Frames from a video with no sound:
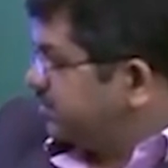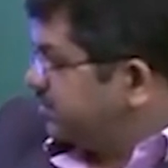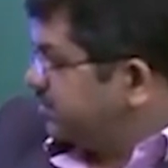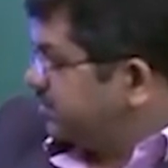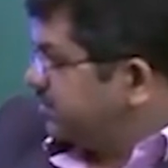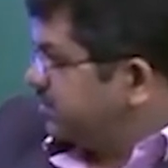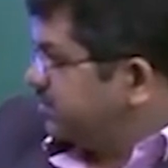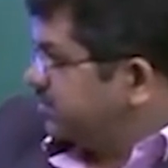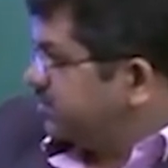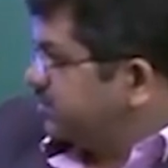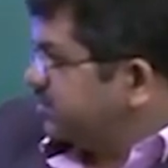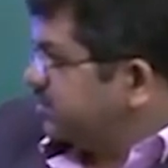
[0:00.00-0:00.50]

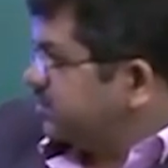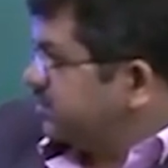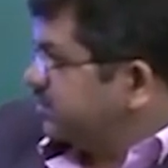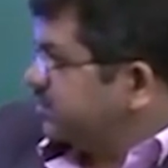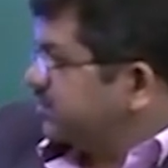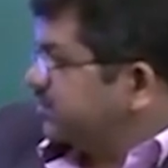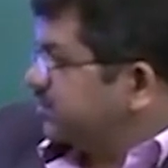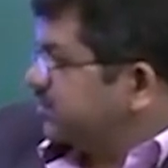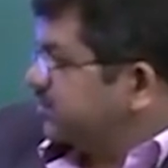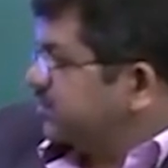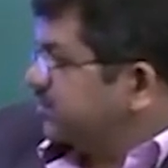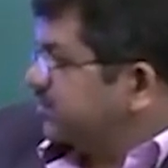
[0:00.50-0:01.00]

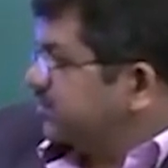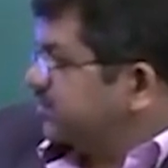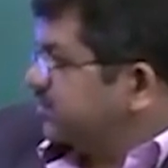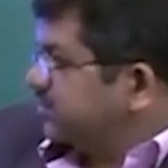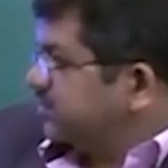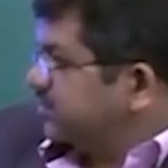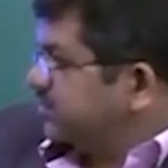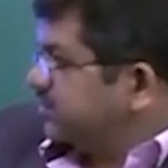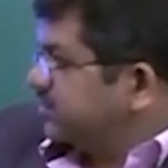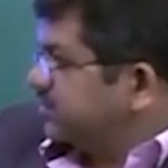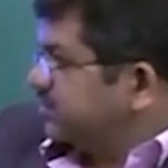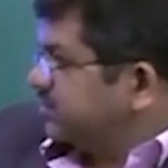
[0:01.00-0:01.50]

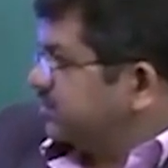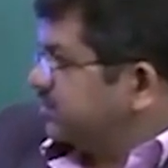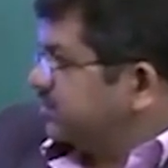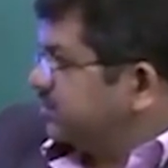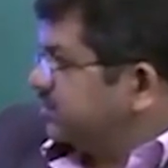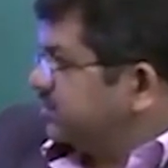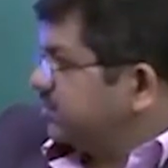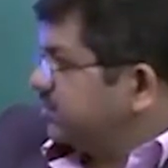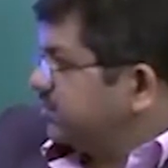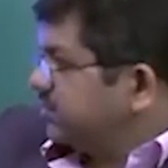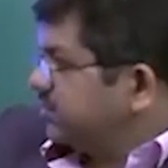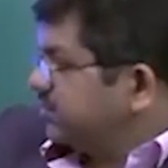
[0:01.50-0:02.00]

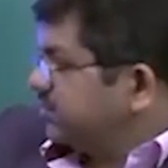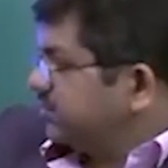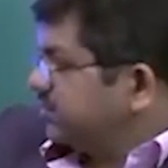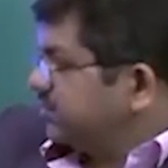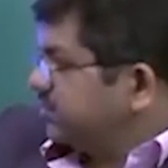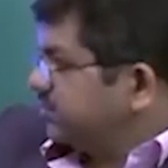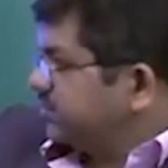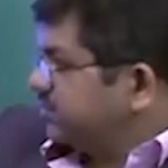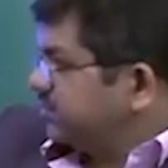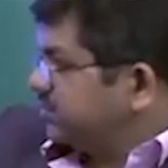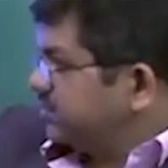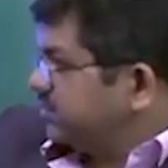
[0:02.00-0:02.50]

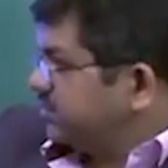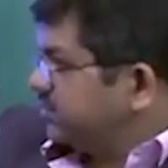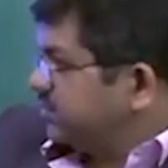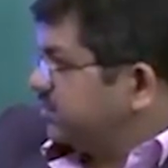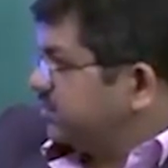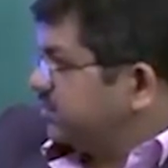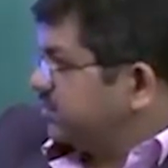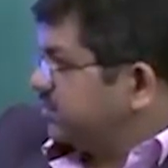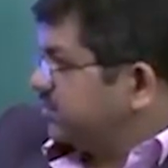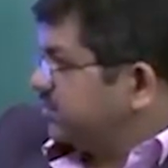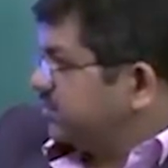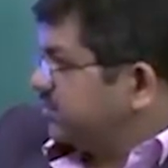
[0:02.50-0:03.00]

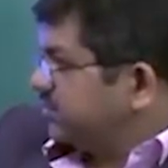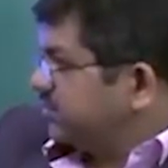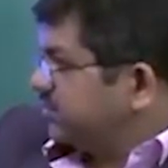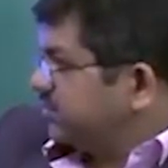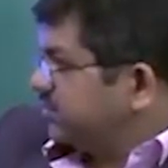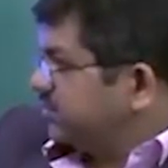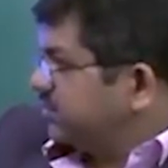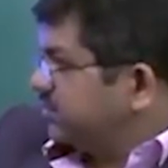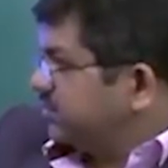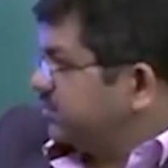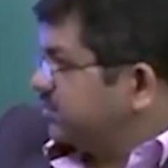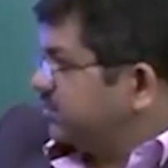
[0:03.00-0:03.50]

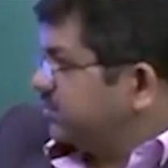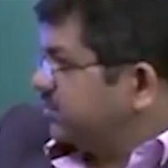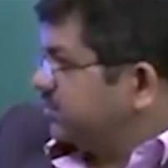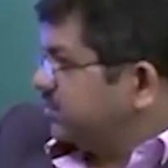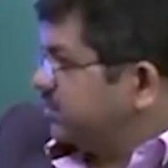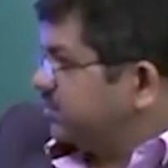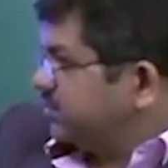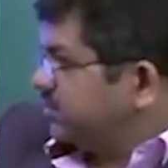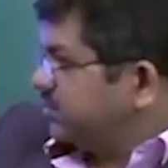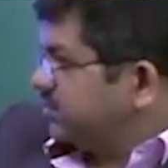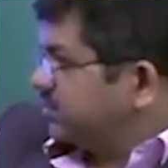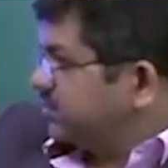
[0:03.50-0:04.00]

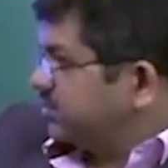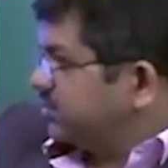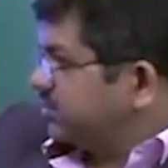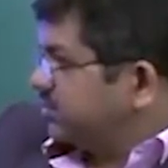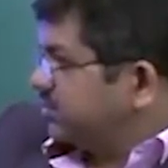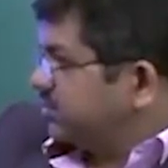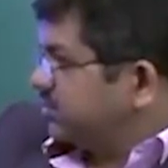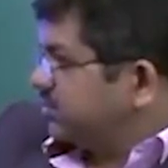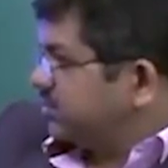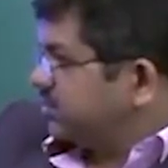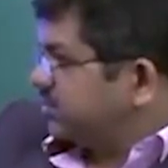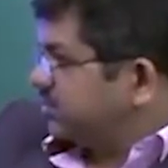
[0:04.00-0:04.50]

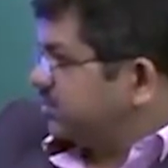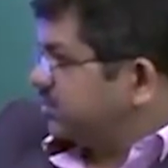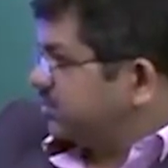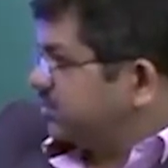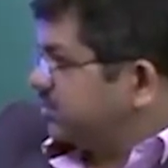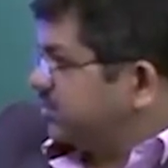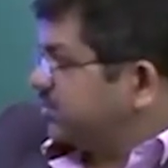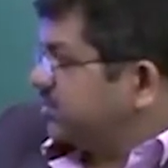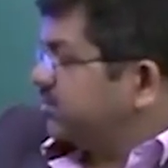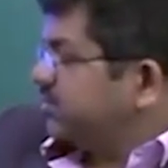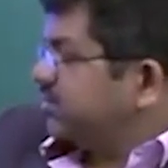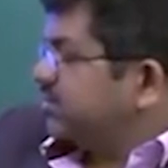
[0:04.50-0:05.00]

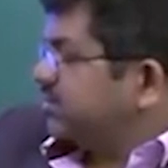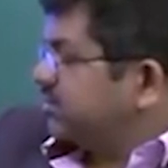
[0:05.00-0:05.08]
No words are spoken by the person on screen.